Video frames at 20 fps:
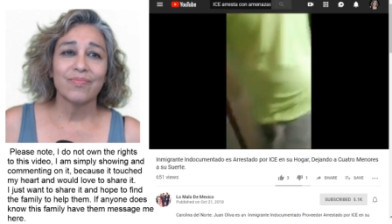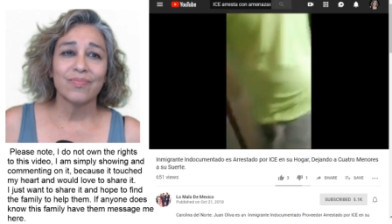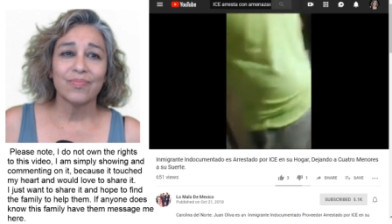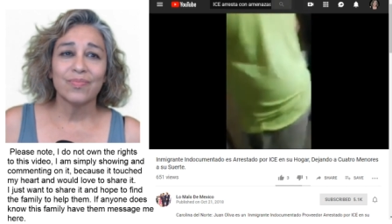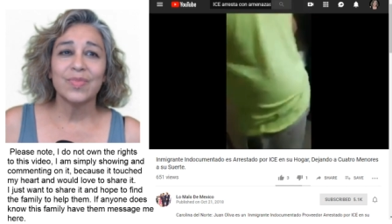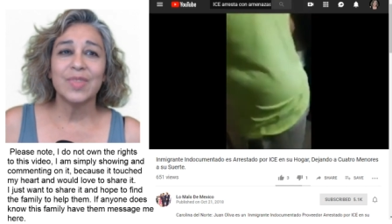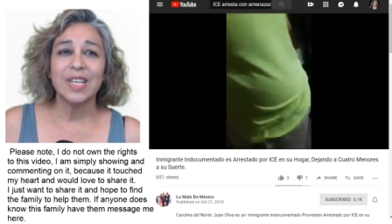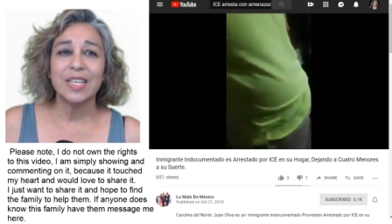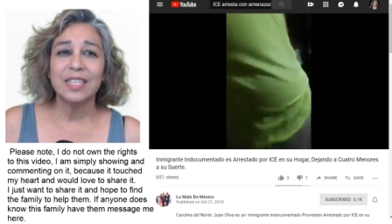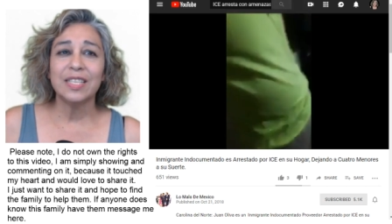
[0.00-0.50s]

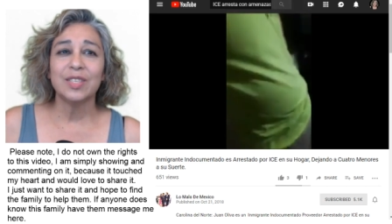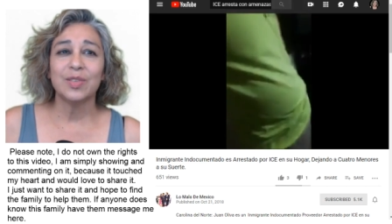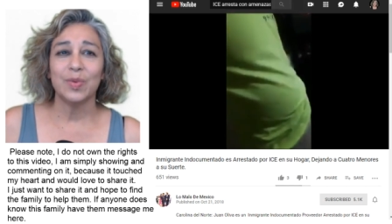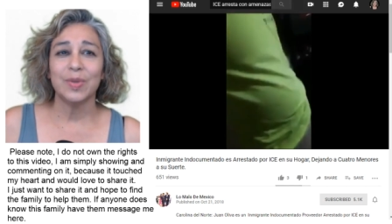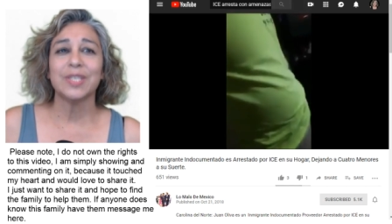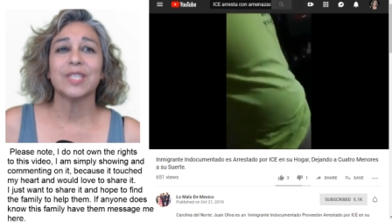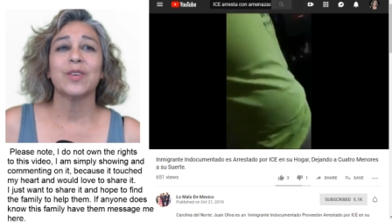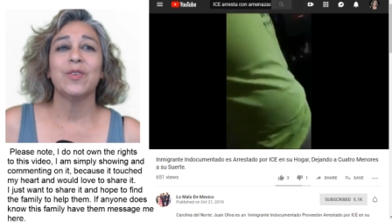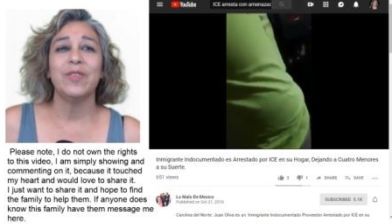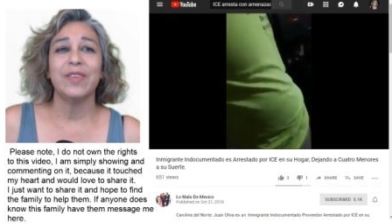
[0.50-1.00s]
This is
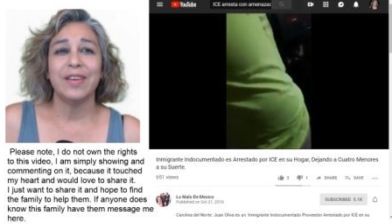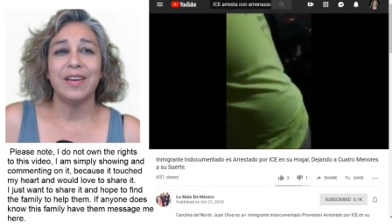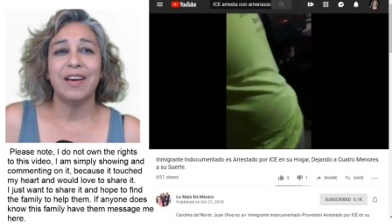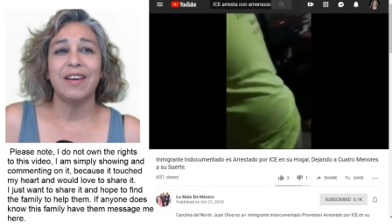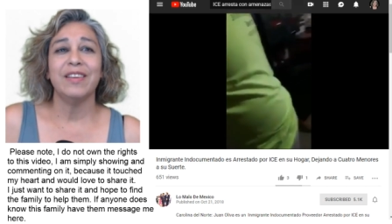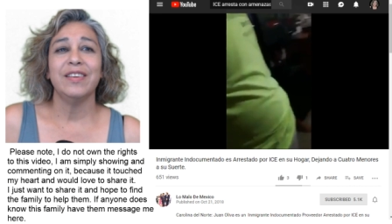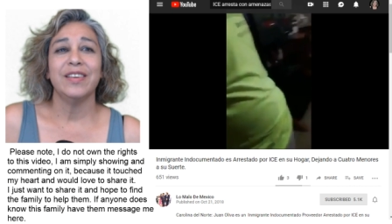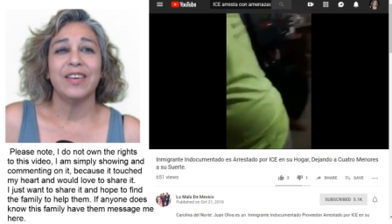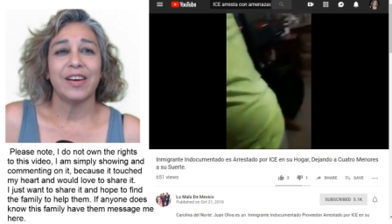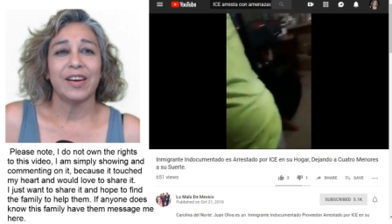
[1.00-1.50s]
what's going
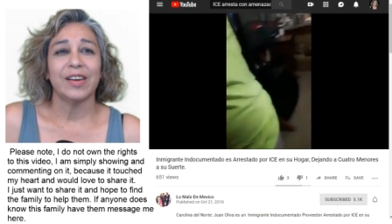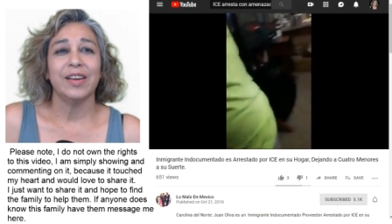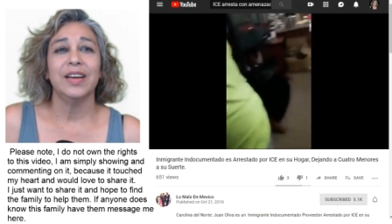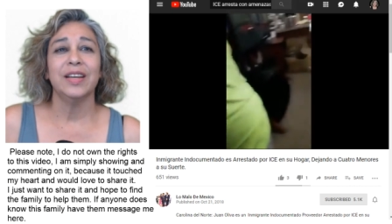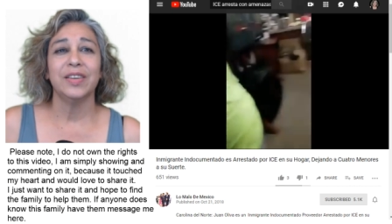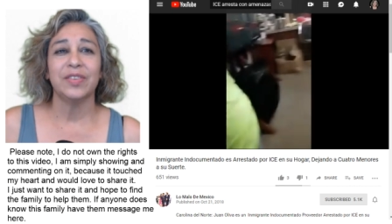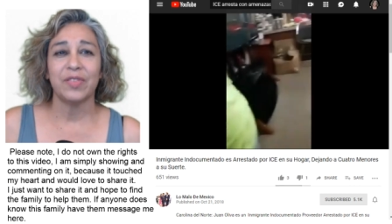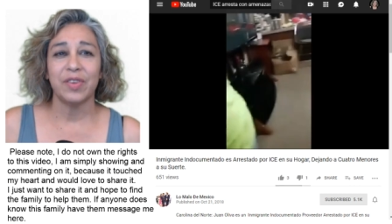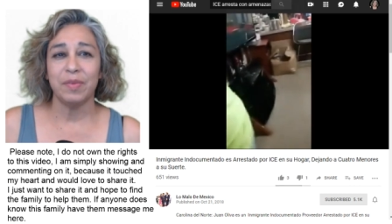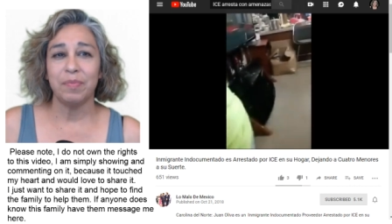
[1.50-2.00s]
on in our
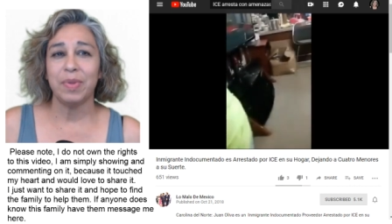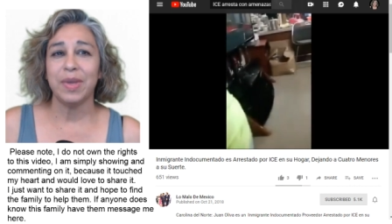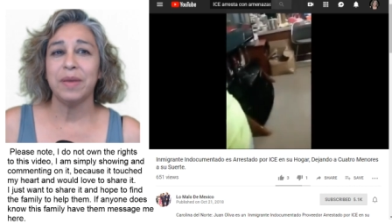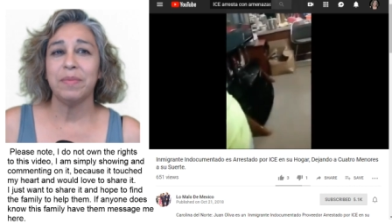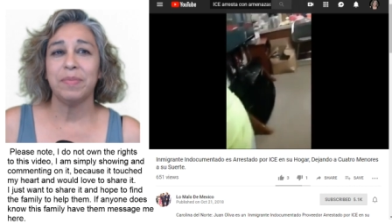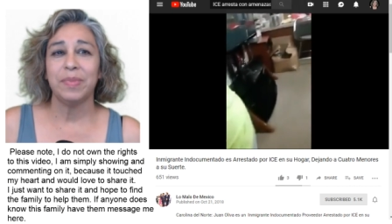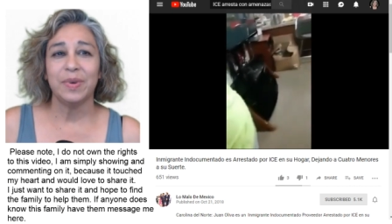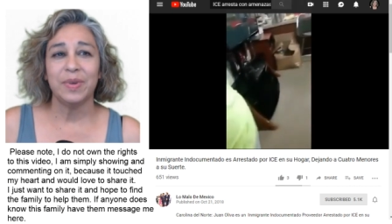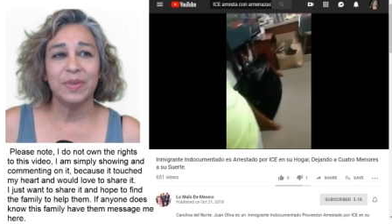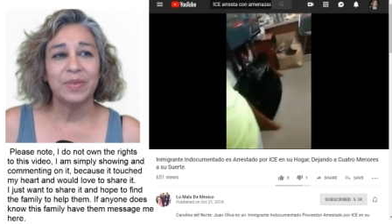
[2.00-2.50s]
country,
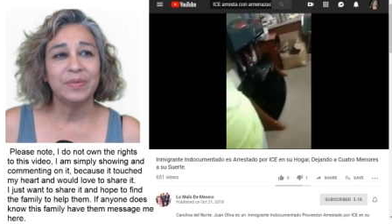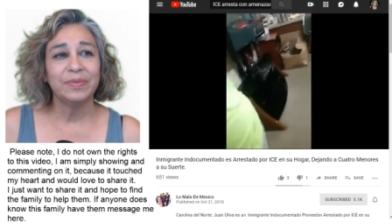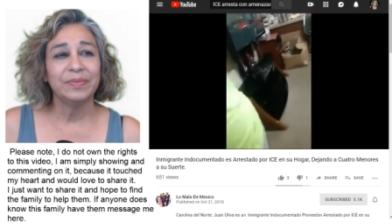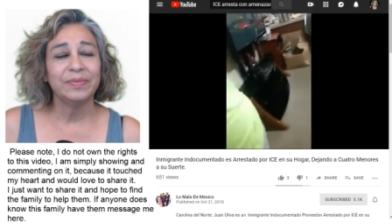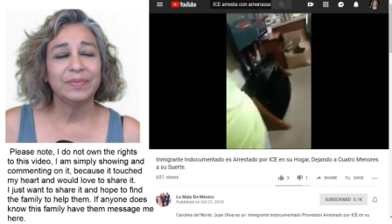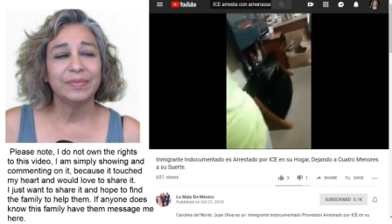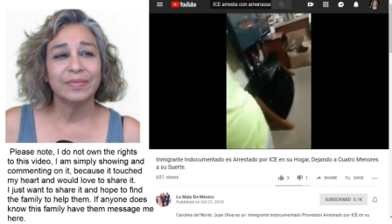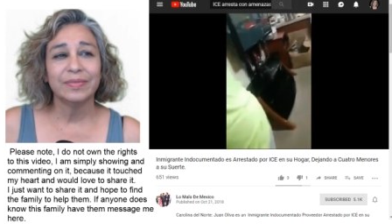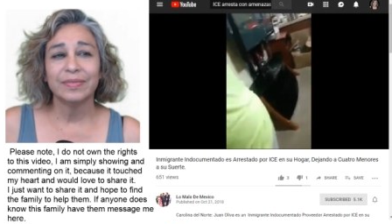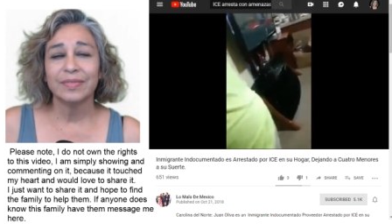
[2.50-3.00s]
people.
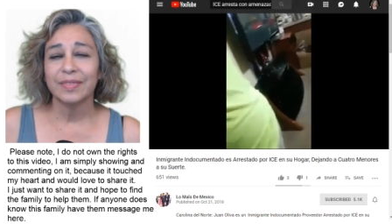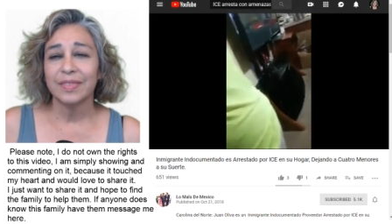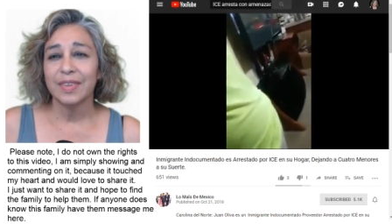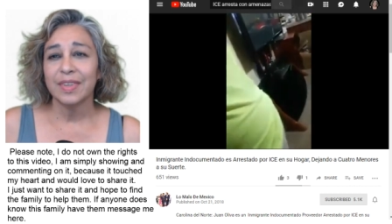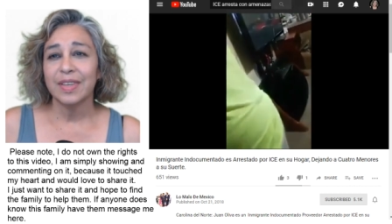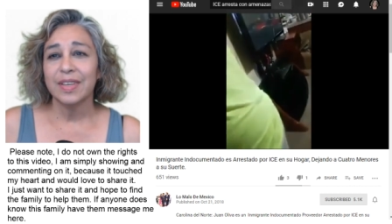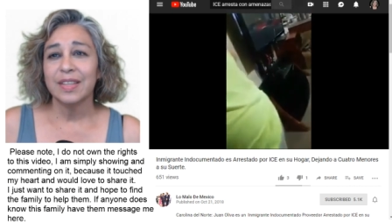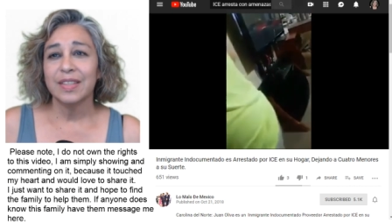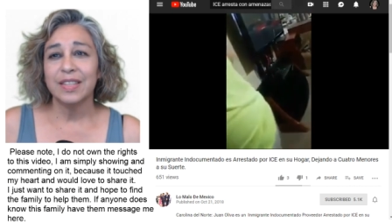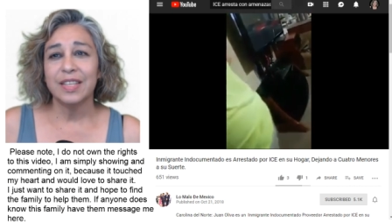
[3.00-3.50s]

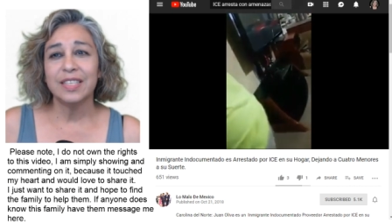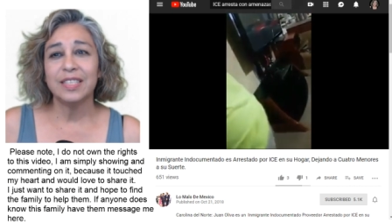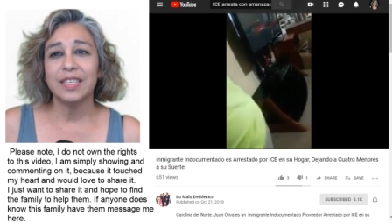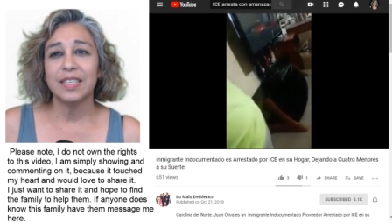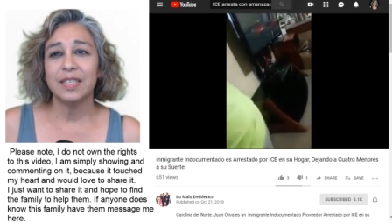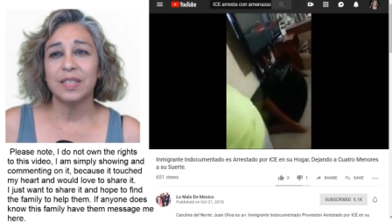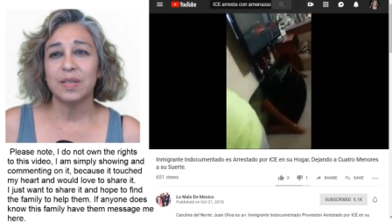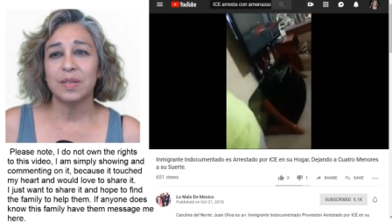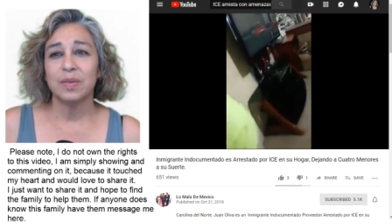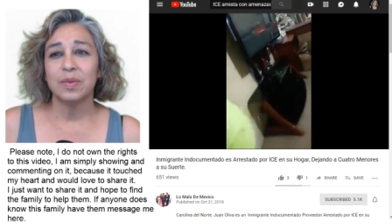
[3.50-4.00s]
This
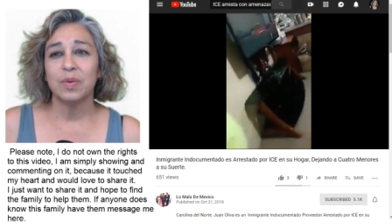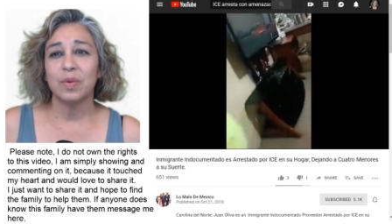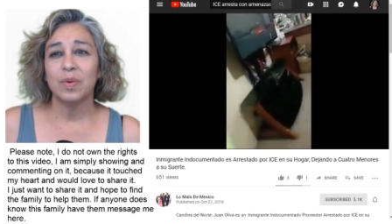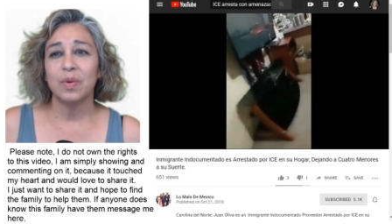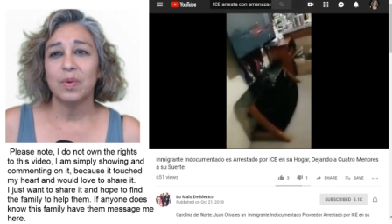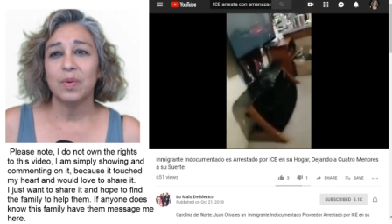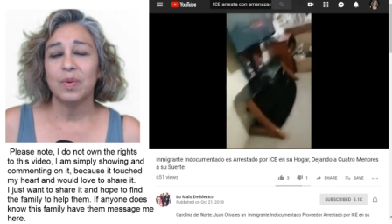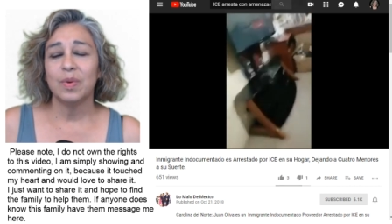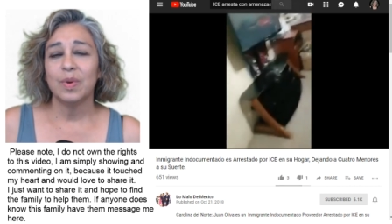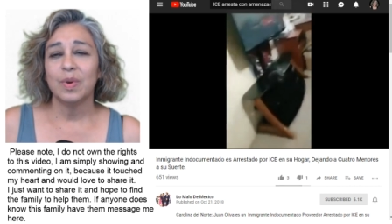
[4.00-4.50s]
is,
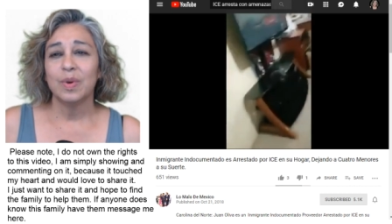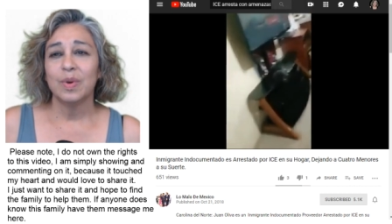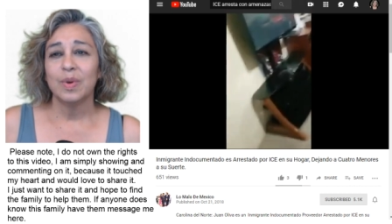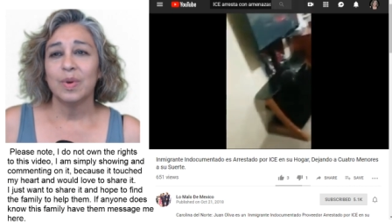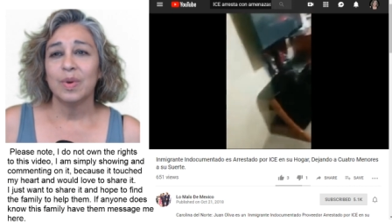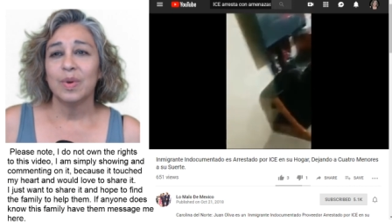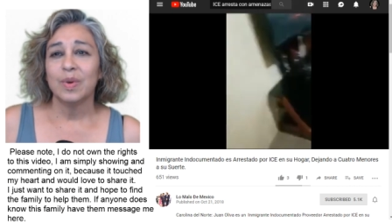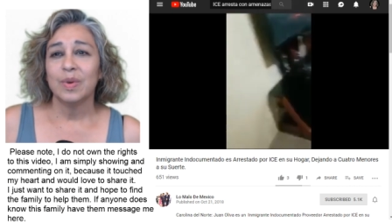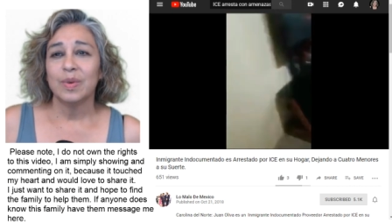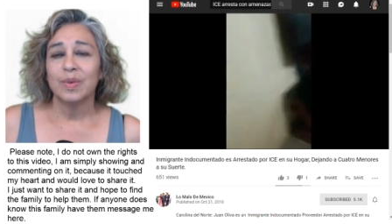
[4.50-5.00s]

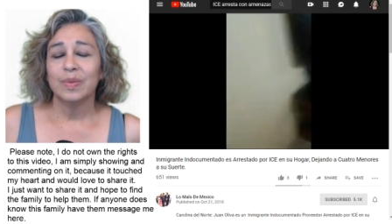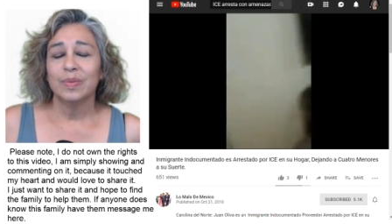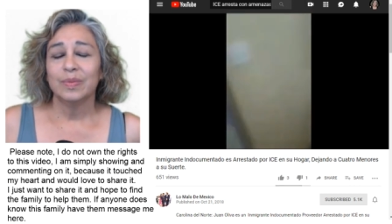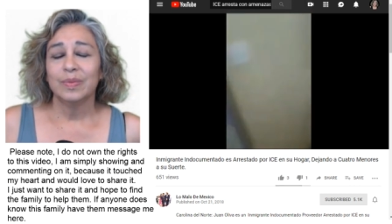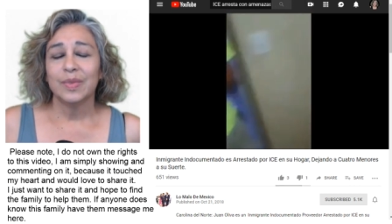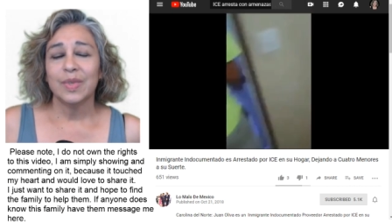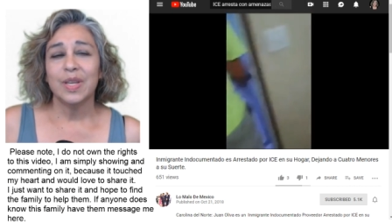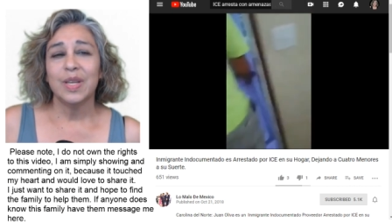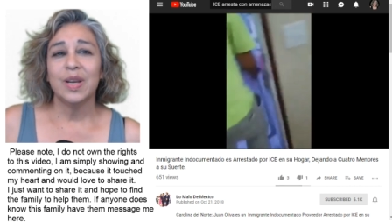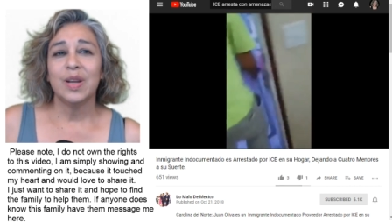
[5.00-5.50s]

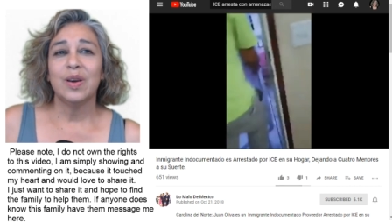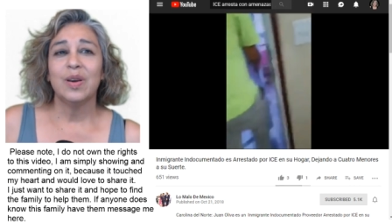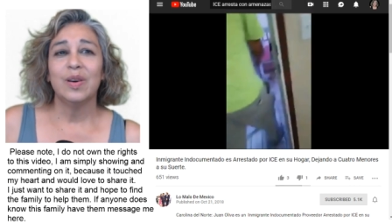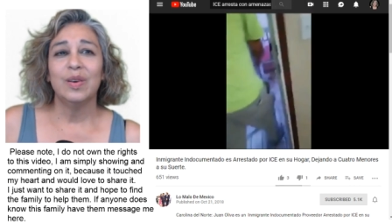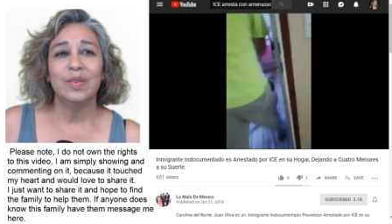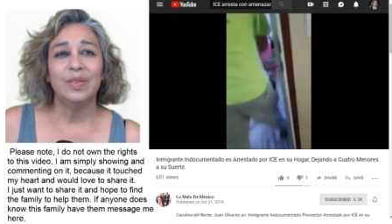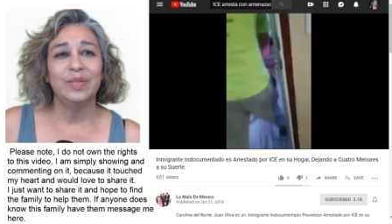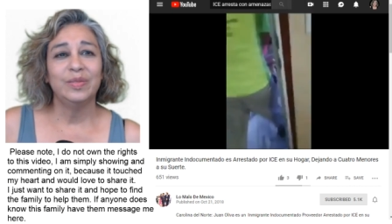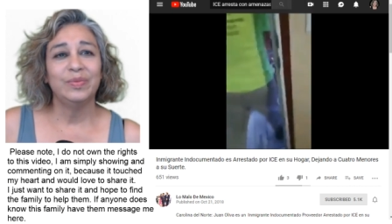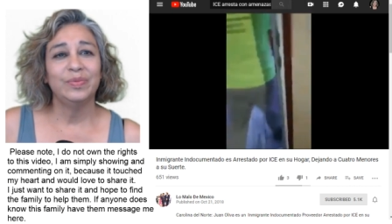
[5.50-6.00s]
you know,